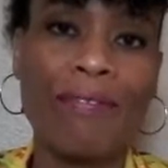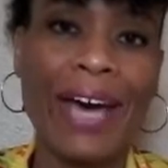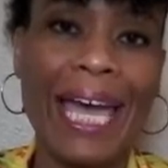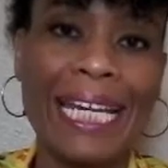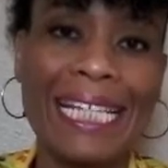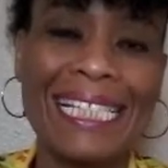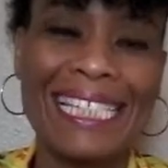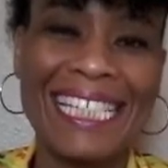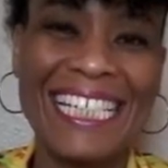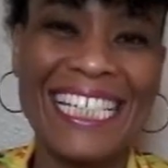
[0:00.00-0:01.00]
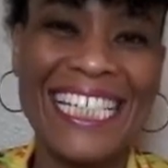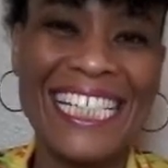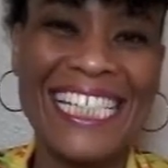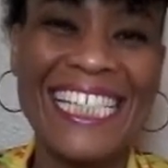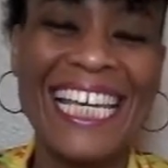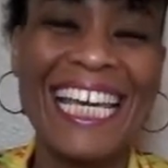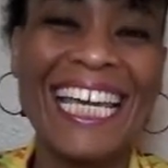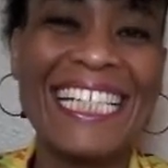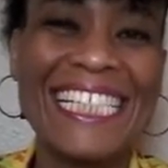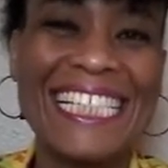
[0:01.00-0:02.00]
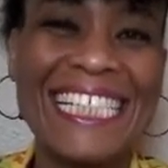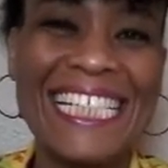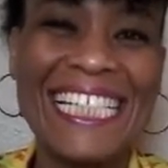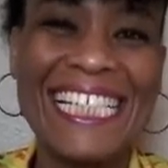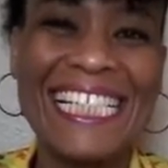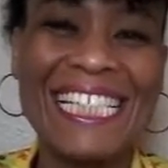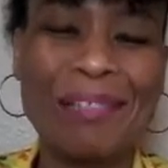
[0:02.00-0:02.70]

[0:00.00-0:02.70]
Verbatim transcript: fighting sickness, disease.